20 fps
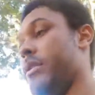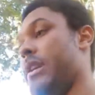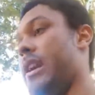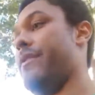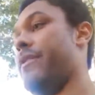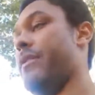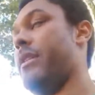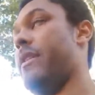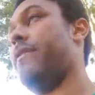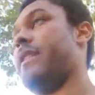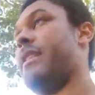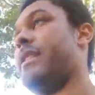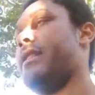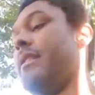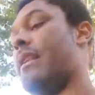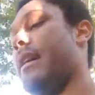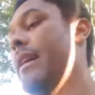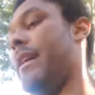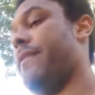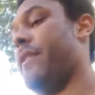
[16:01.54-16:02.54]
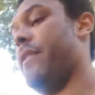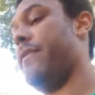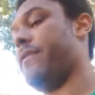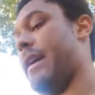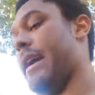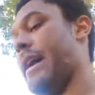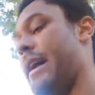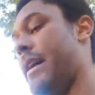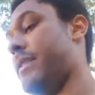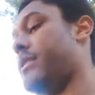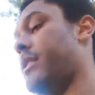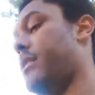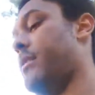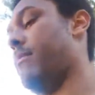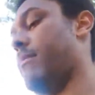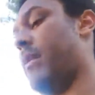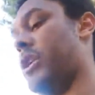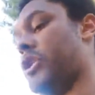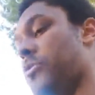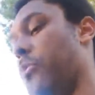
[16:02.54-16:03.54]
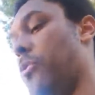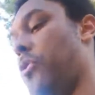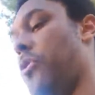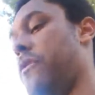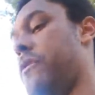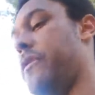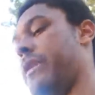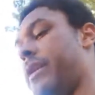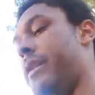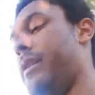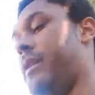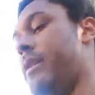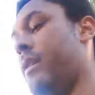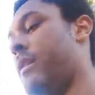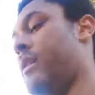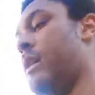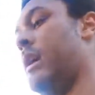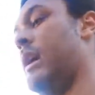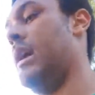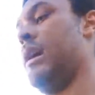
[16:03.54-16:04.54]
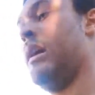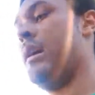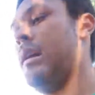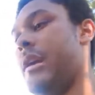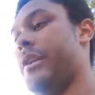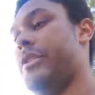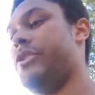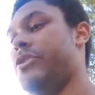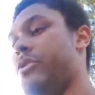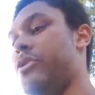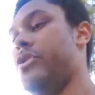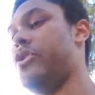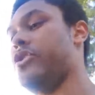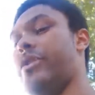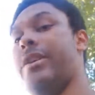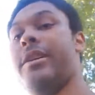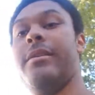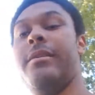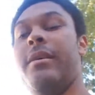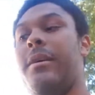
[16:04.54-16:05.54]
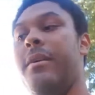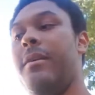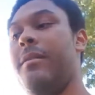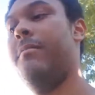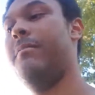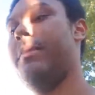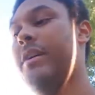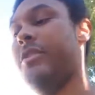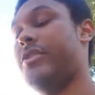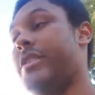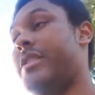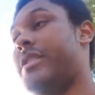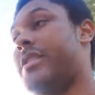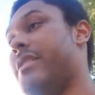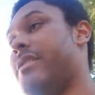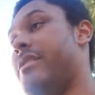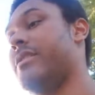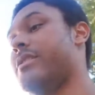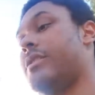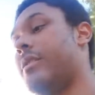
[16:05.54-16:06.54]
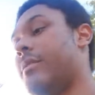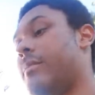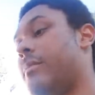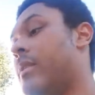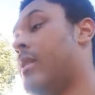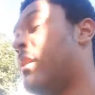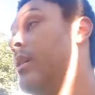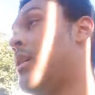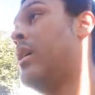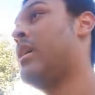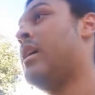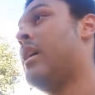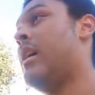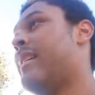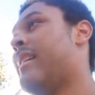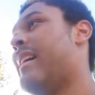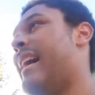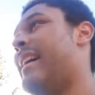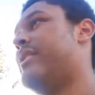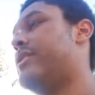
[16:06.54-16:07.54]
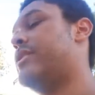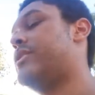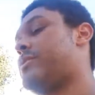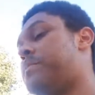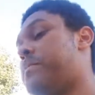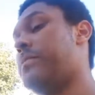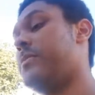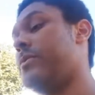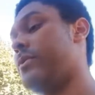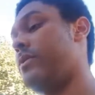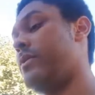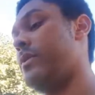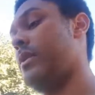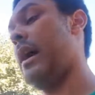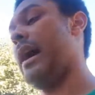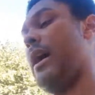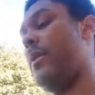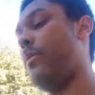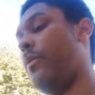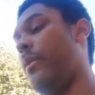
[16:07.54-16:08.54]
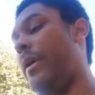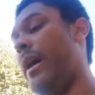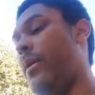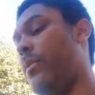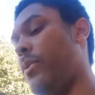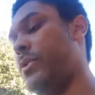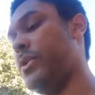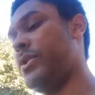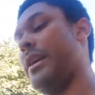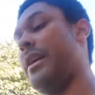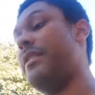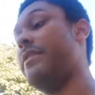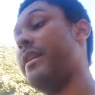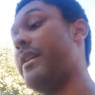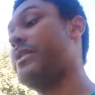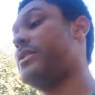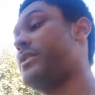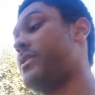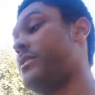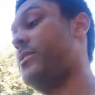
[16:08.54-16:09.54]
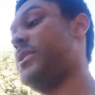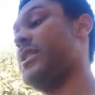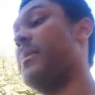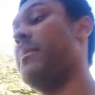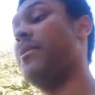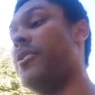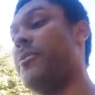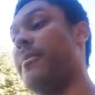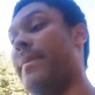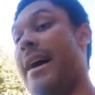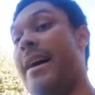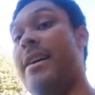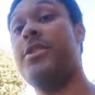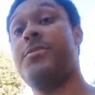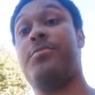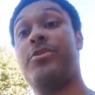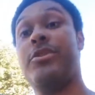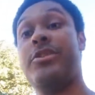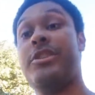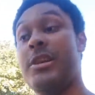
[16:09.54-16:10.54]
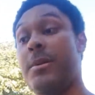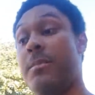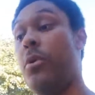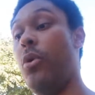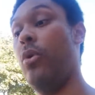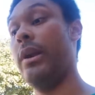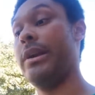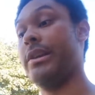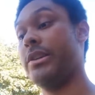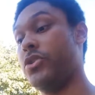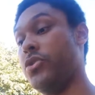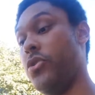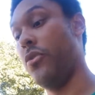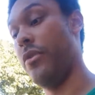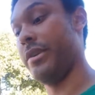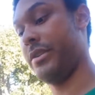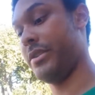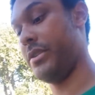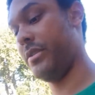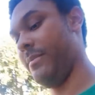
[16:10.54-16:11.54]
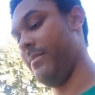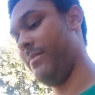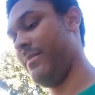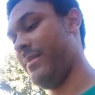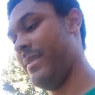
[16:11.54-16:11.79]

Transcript: even if they didn't, if they had much more of a shoestring budget, and I will say this, some of them had pretty appalling stories.